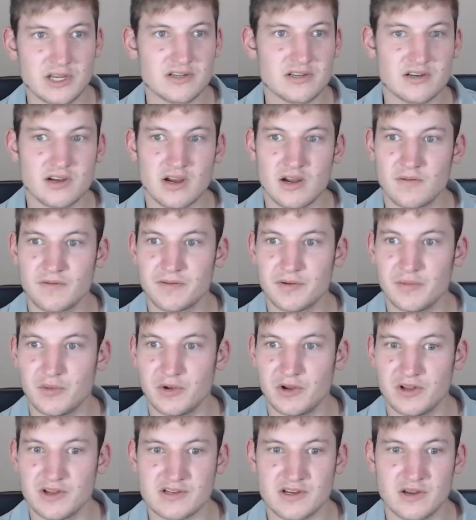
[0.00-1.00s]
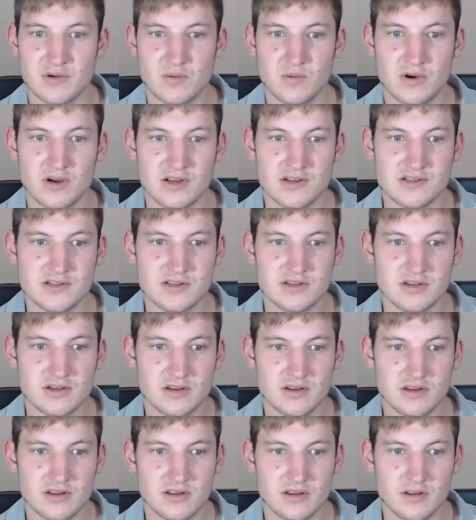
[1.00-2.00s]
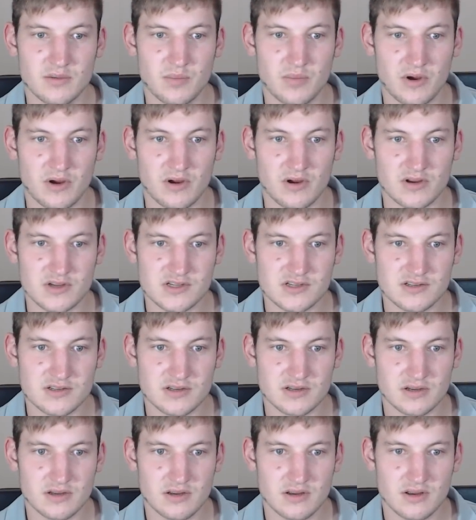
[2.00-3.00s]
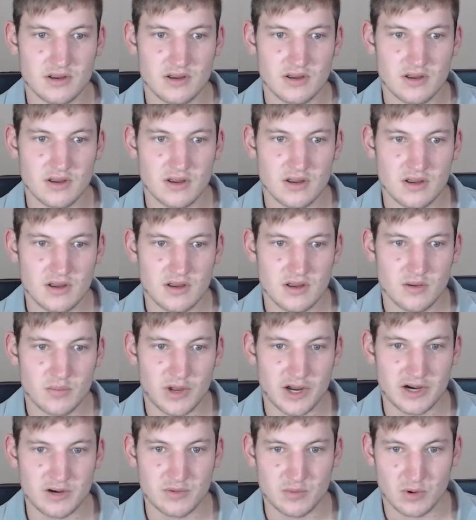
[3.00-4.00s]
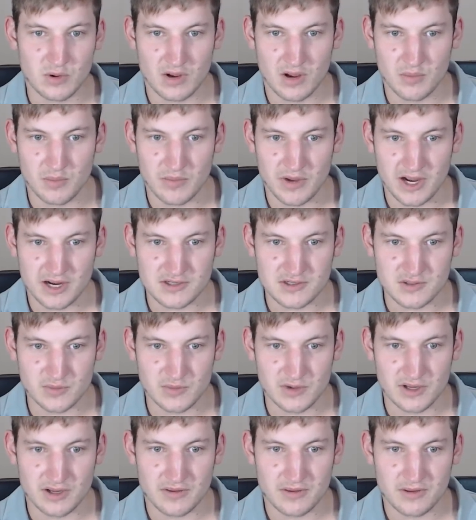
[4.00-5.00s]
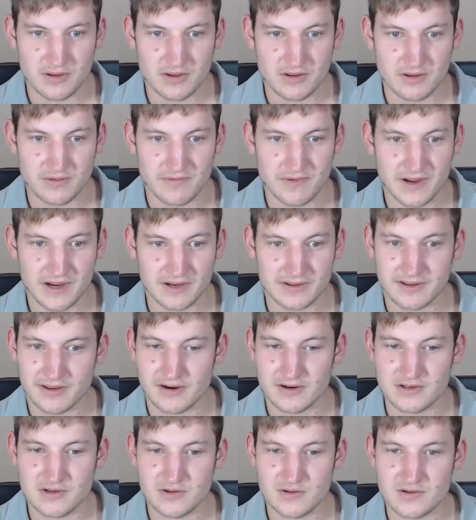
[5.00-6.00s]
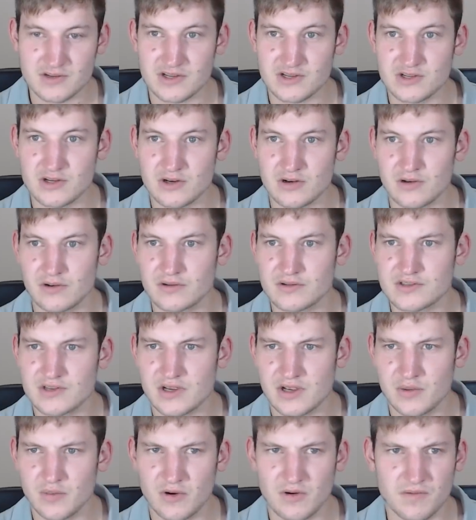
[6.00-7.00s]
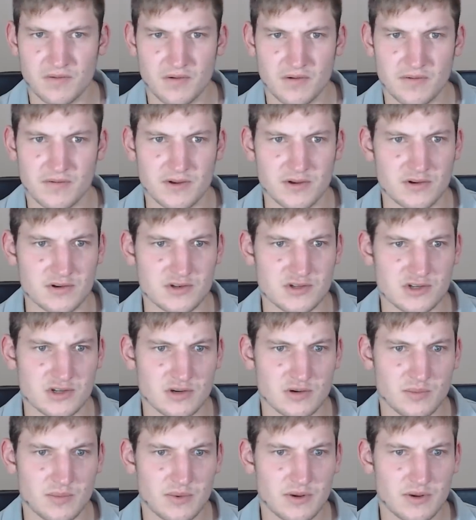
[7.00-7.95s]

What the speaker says: comfortable as I was in the past. But it will come back to me. I think the fact that I took such a long time off of YouTube